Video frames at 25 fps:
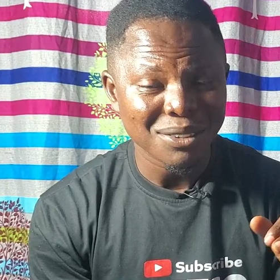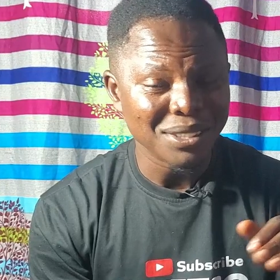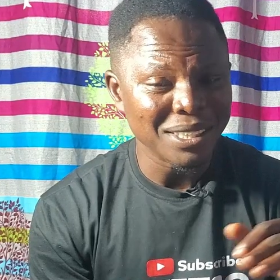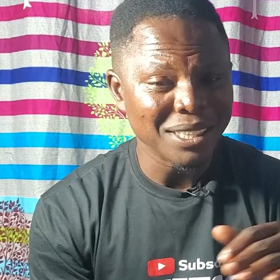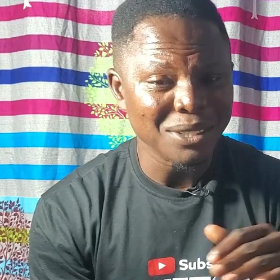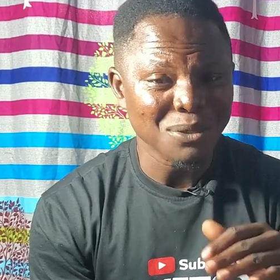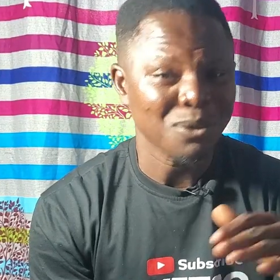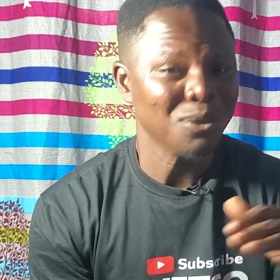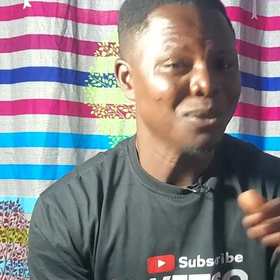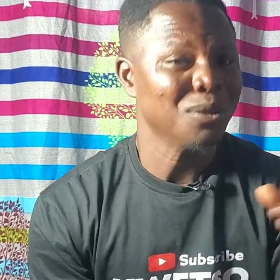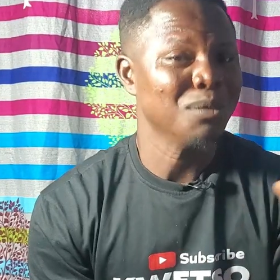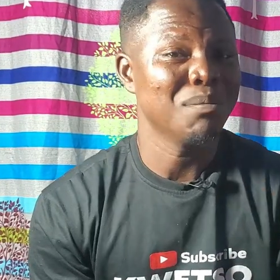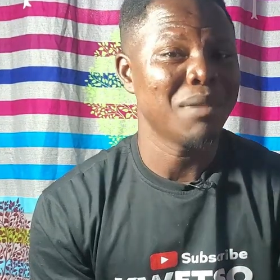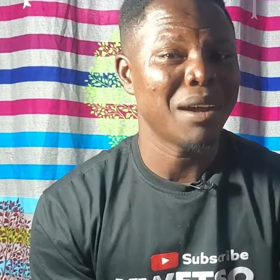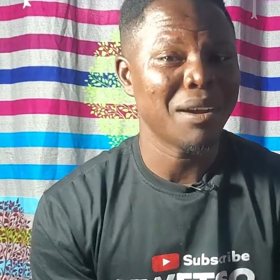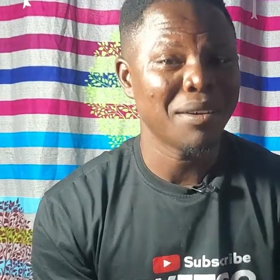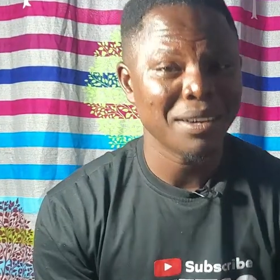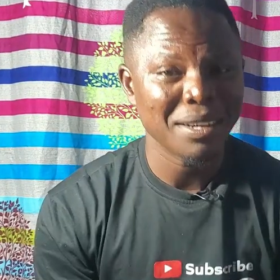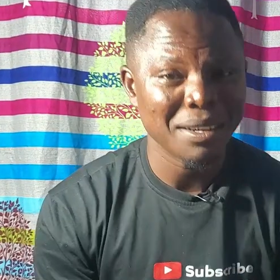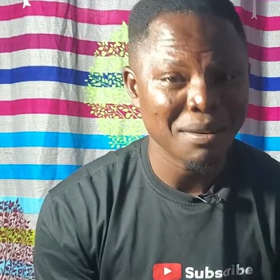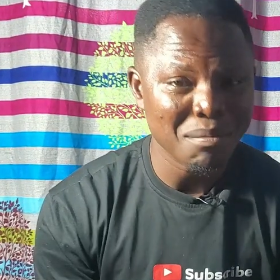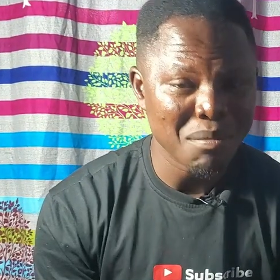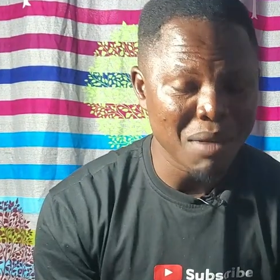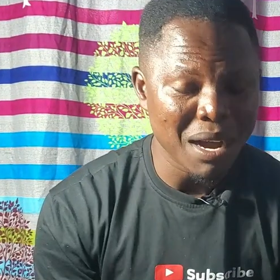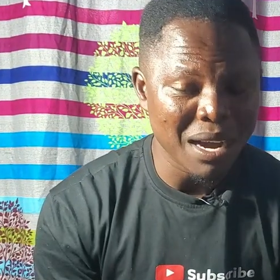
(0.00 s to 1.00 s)
just want to
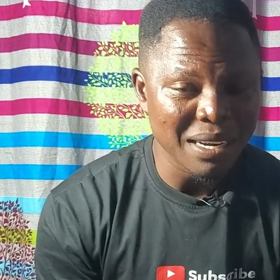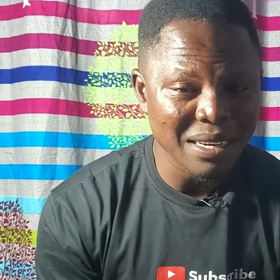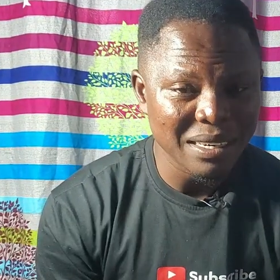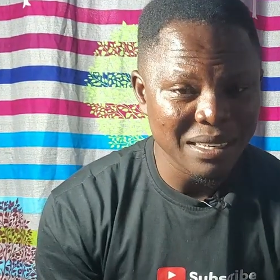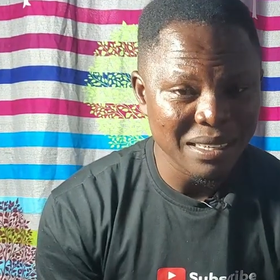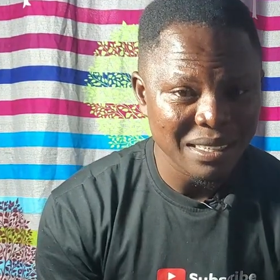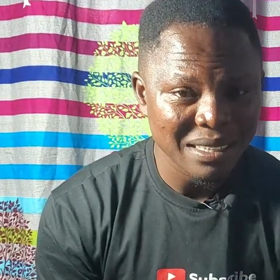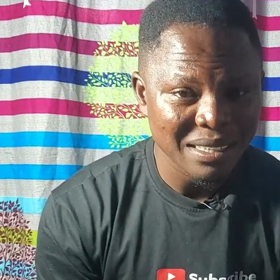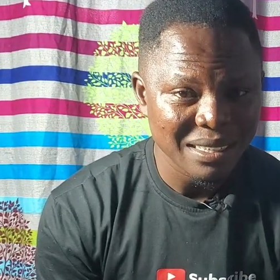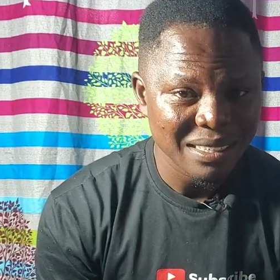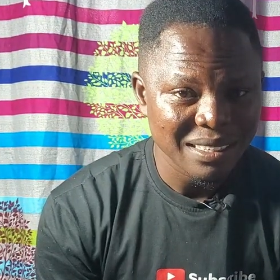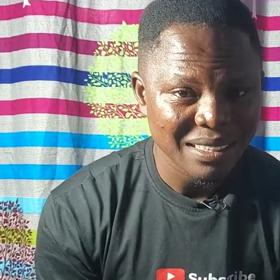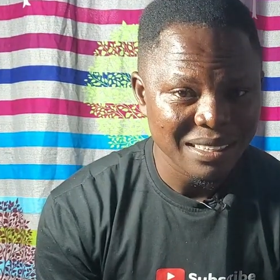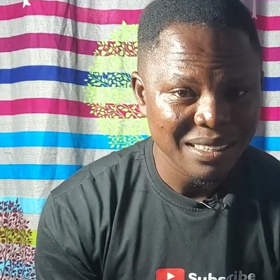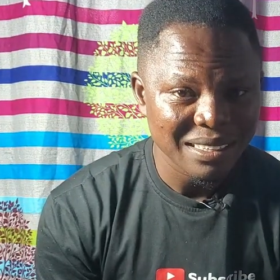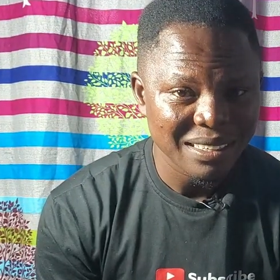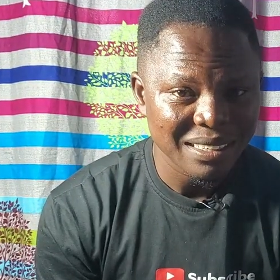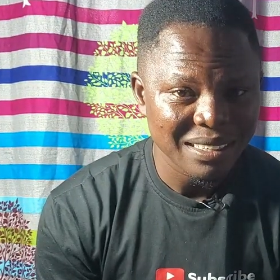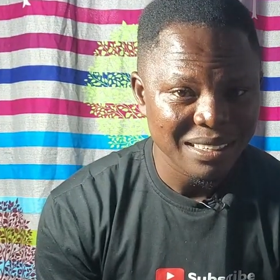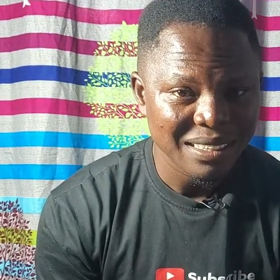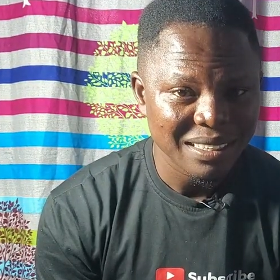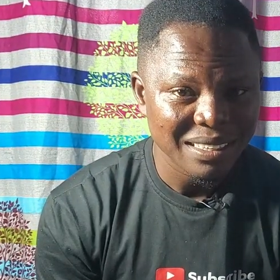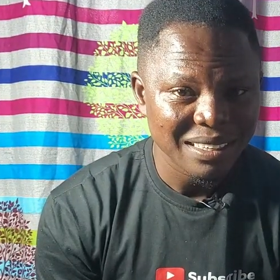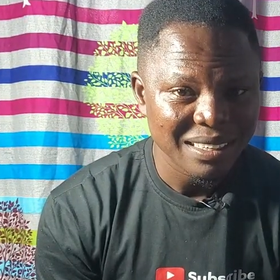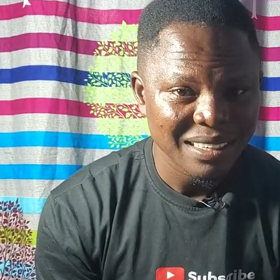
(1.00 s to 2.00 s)
marry a man?
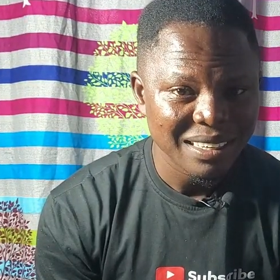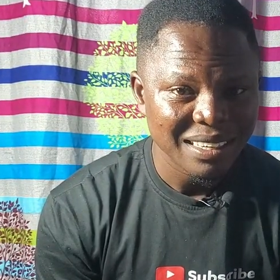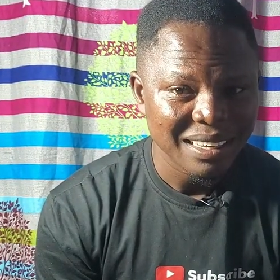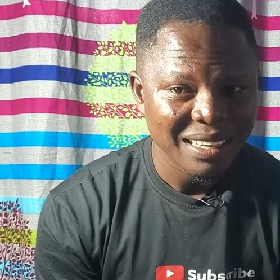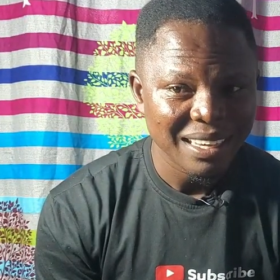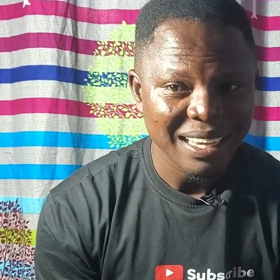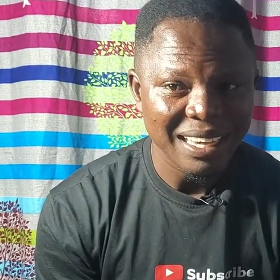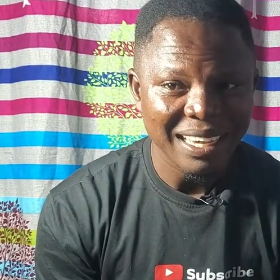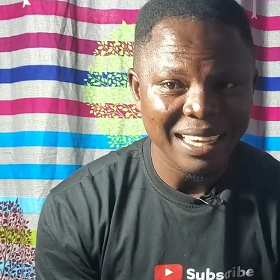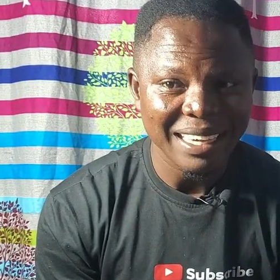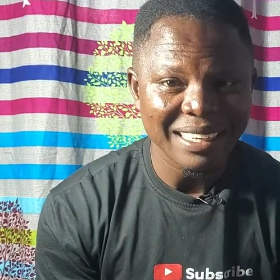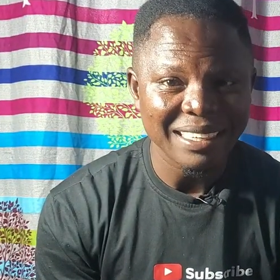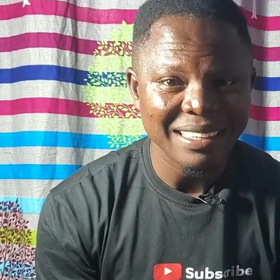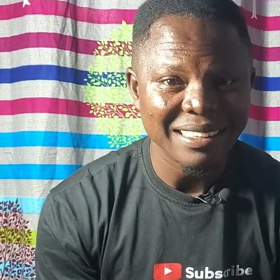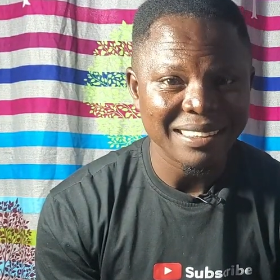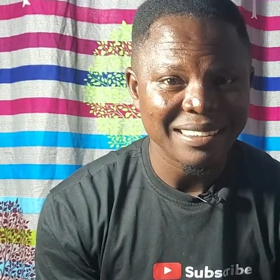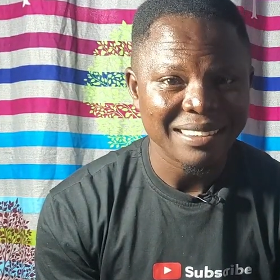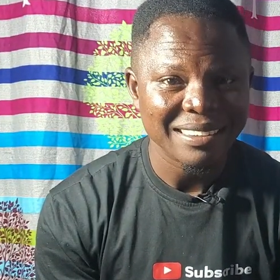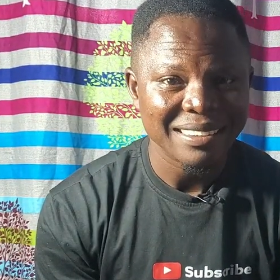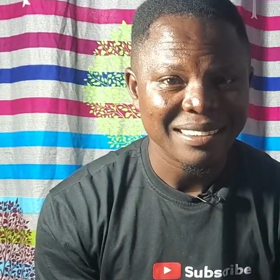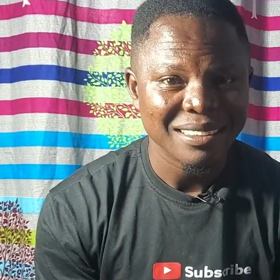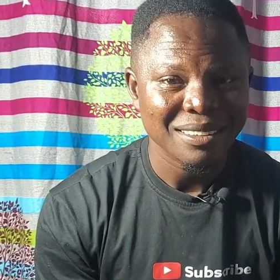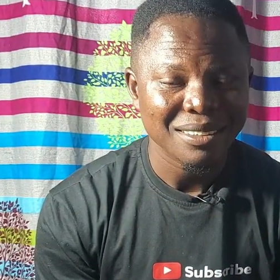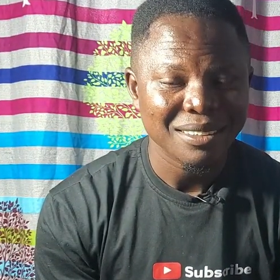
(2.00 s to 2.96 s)
And